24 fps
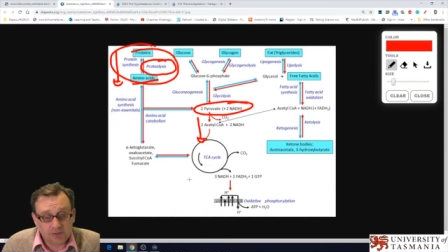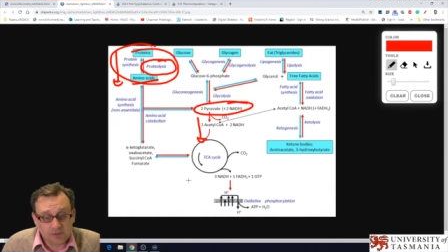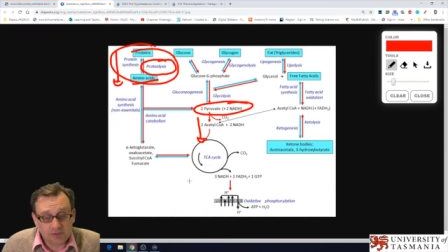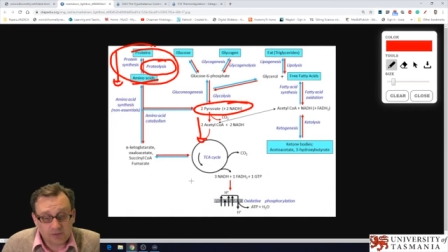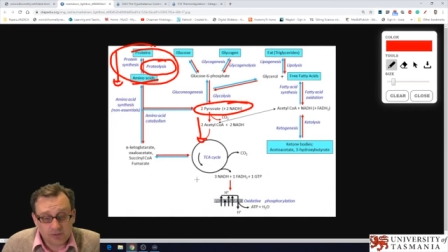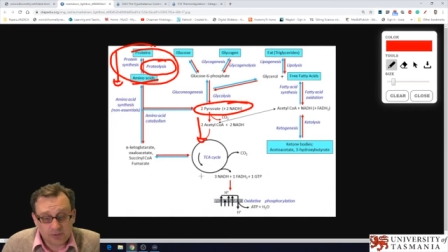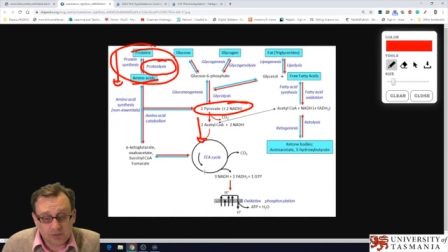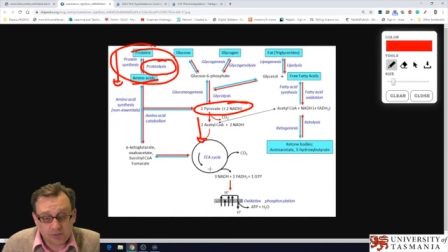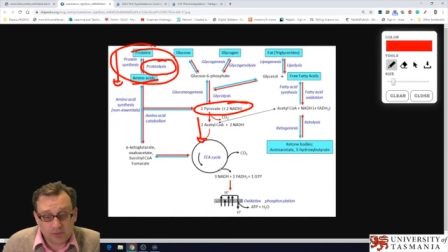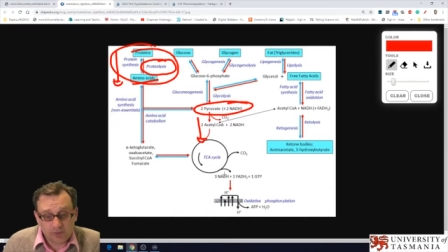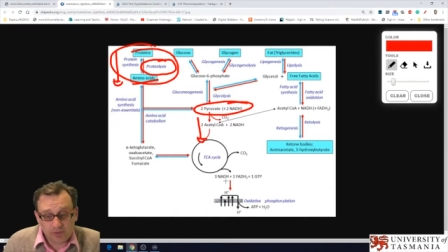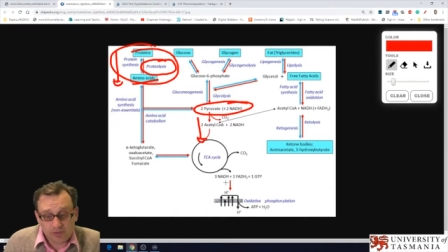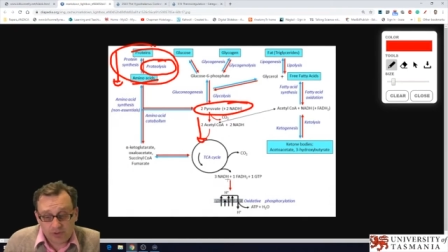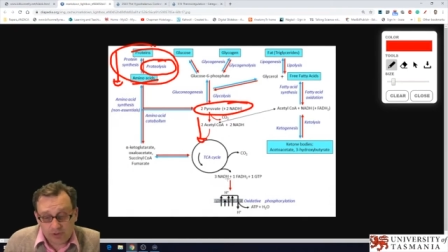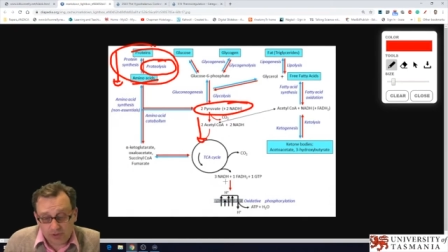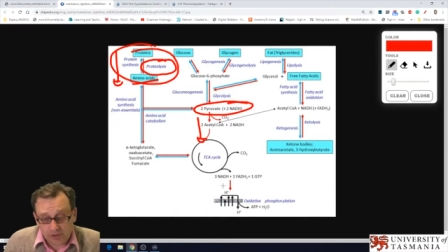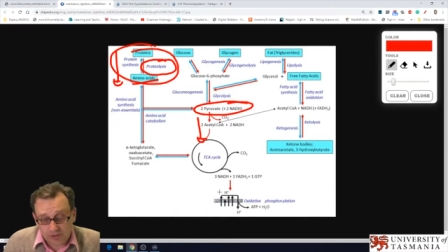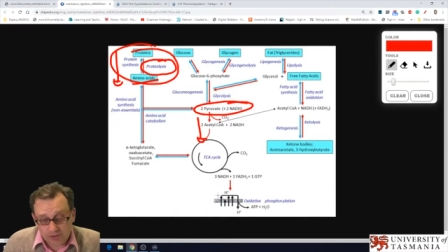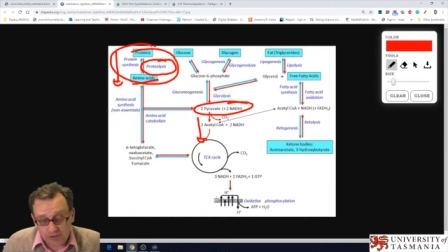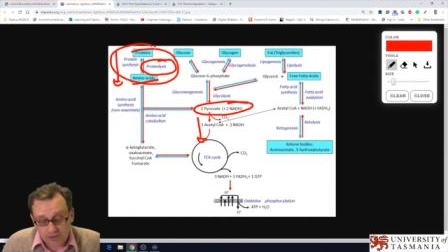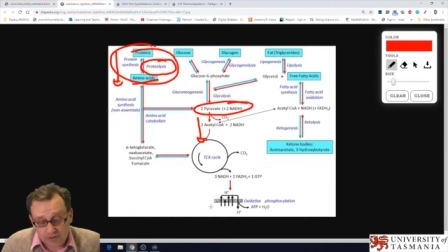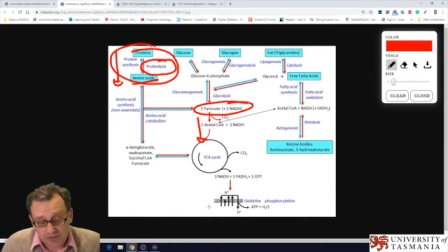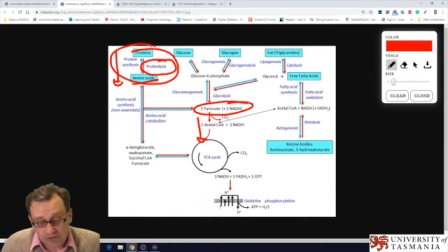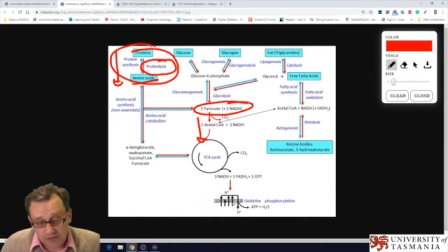cycle to
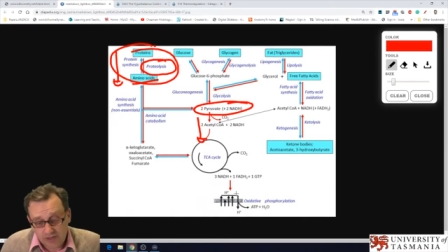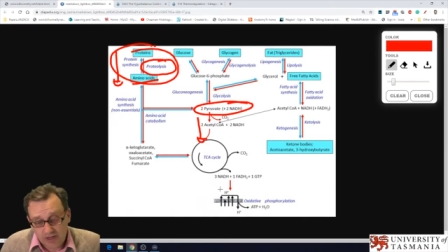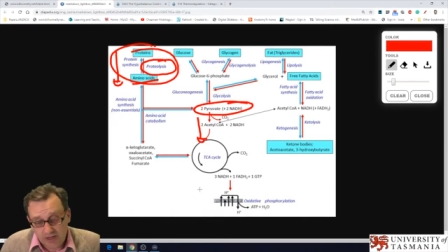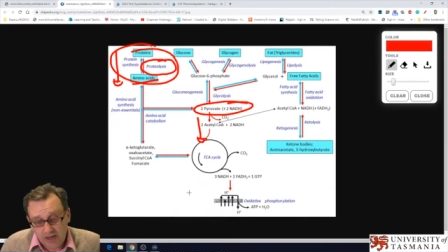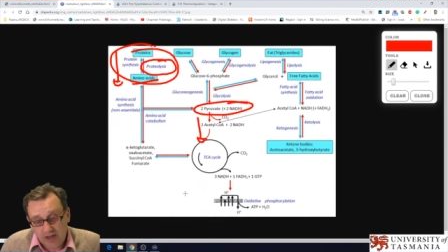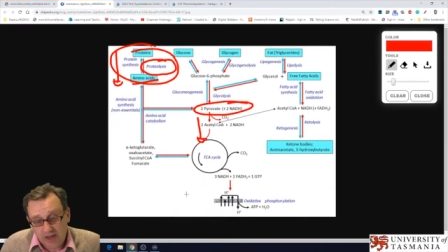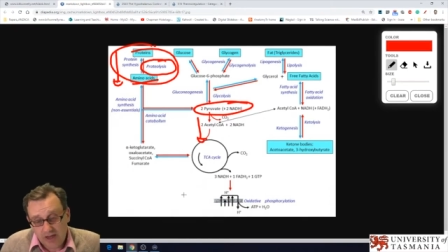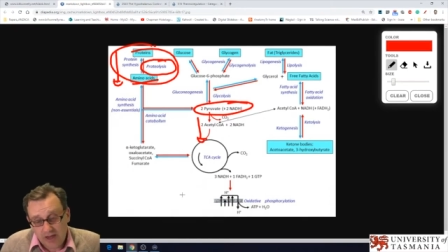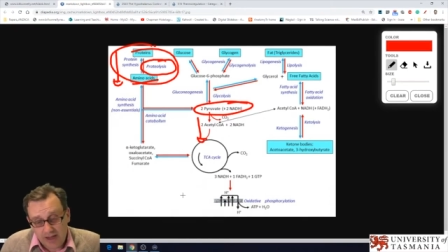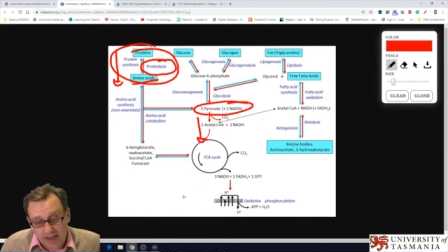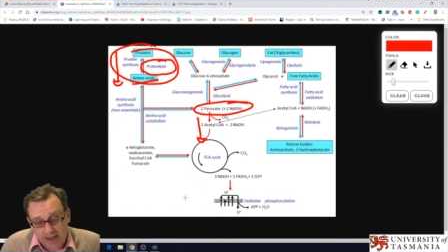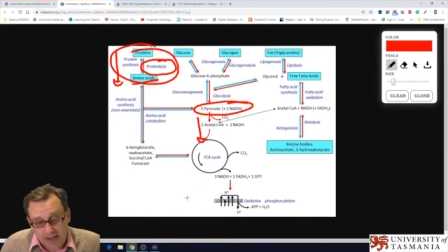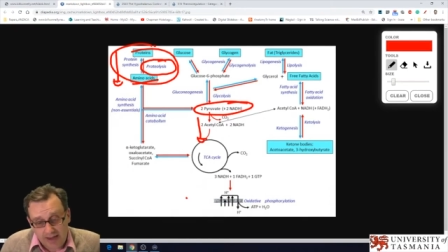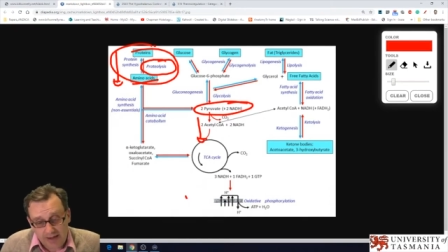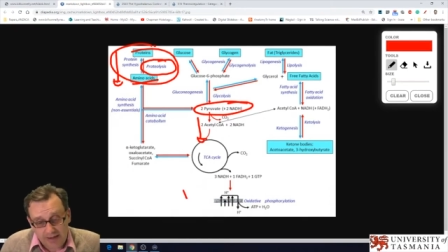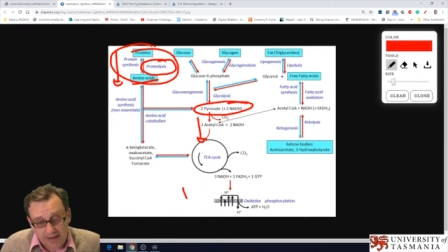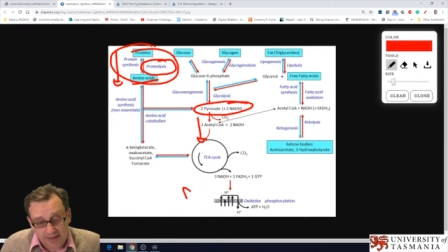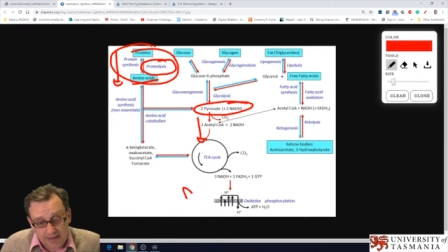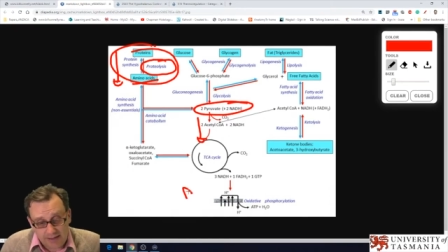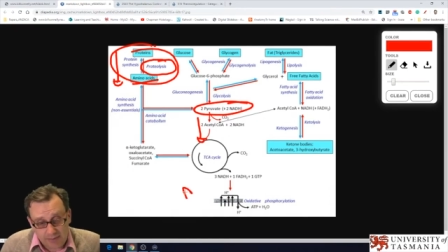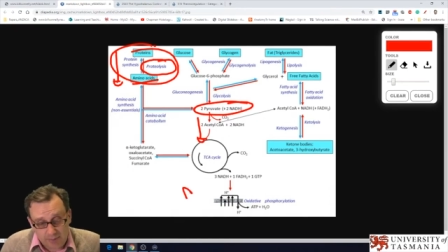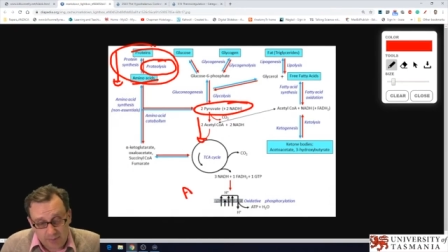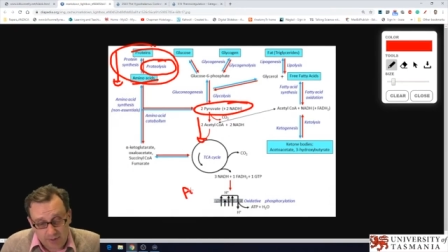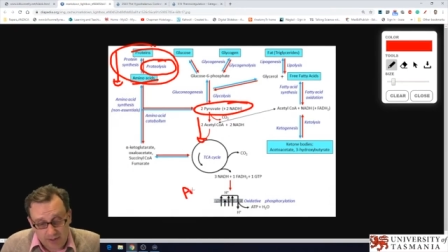produce
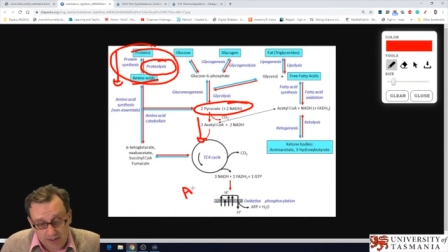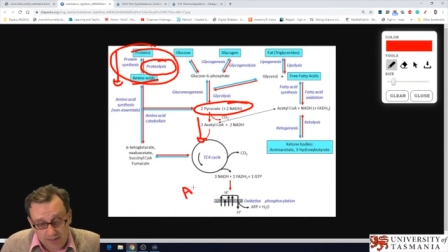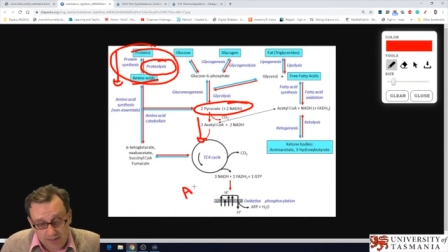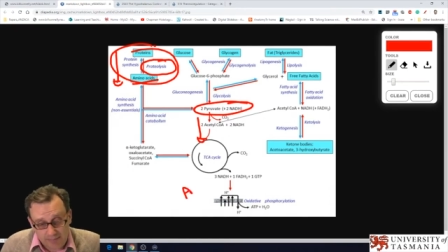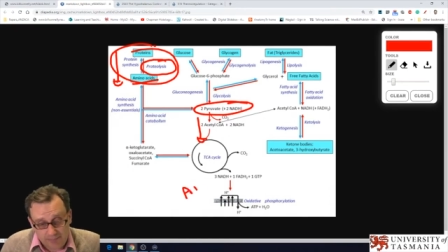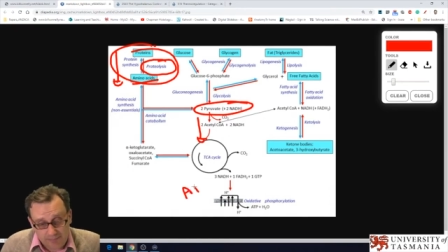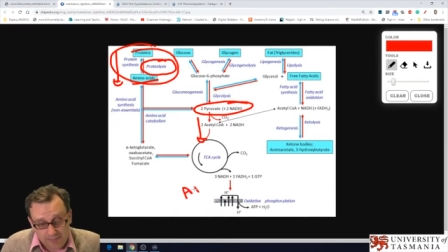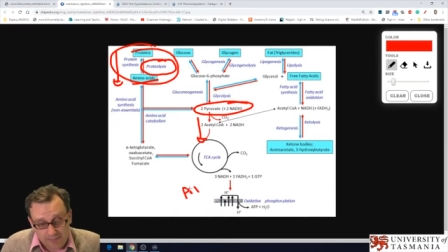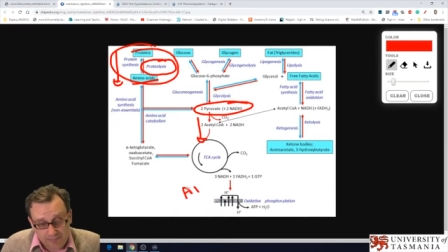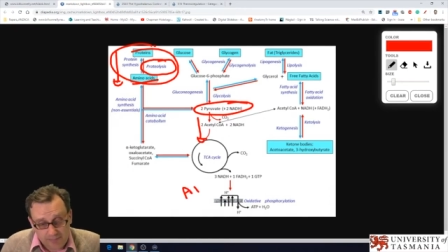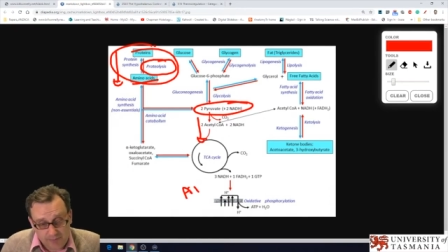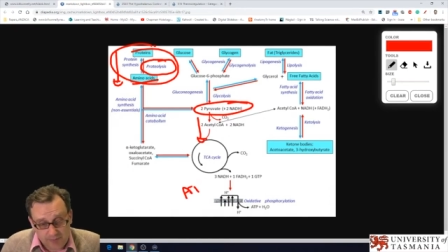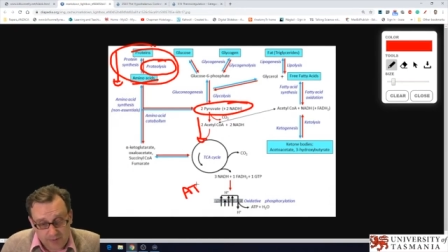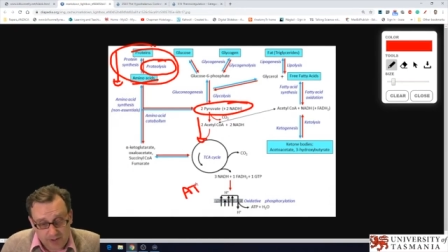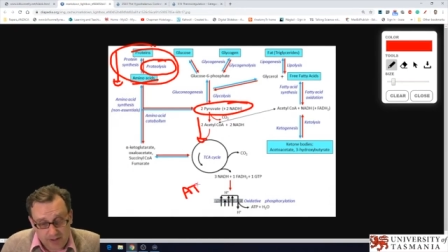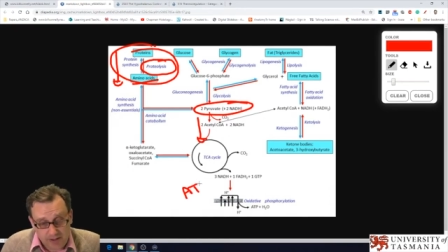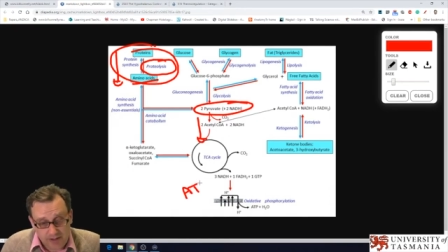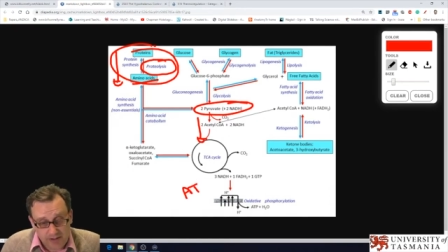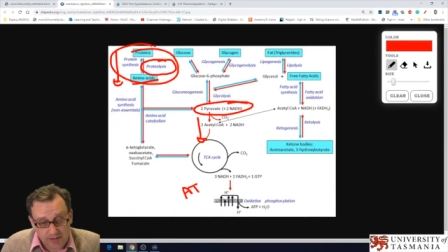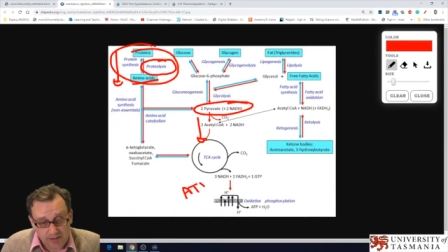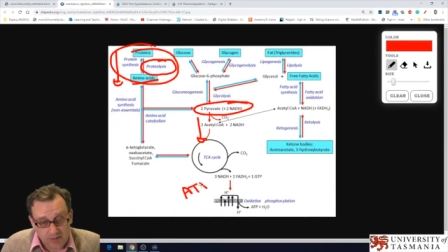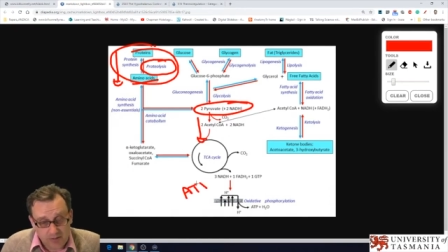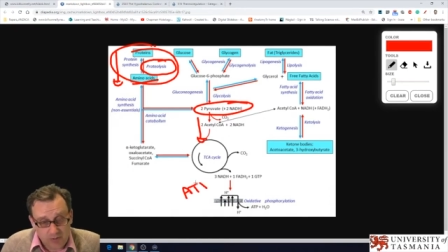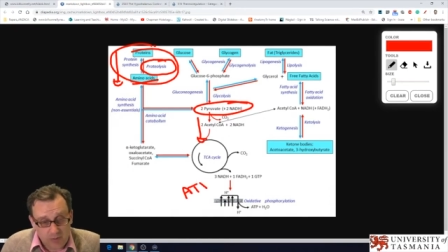ATP,
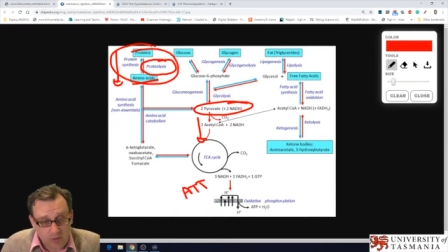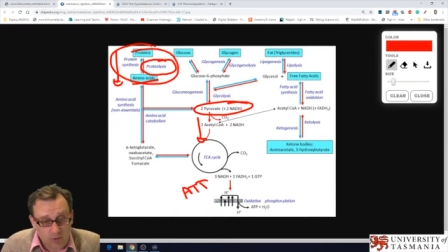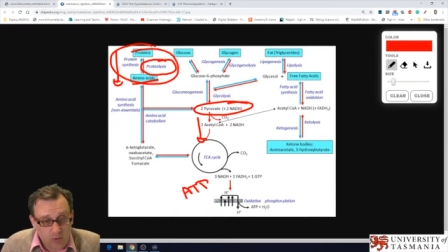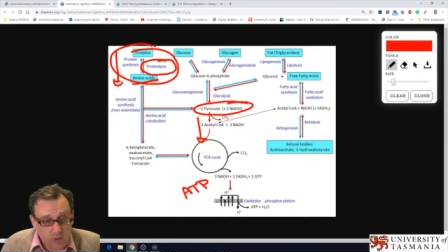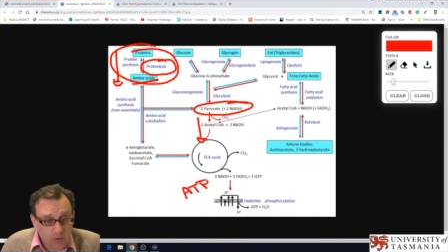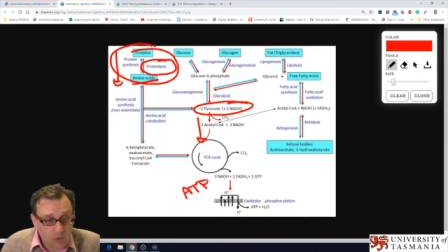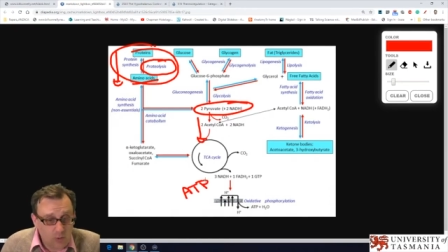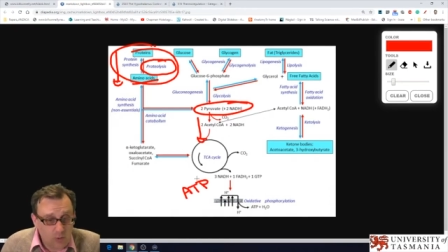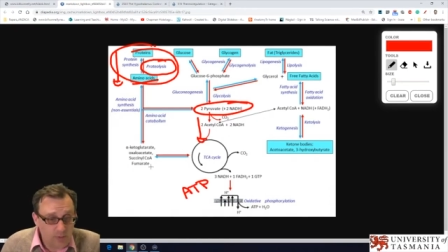right?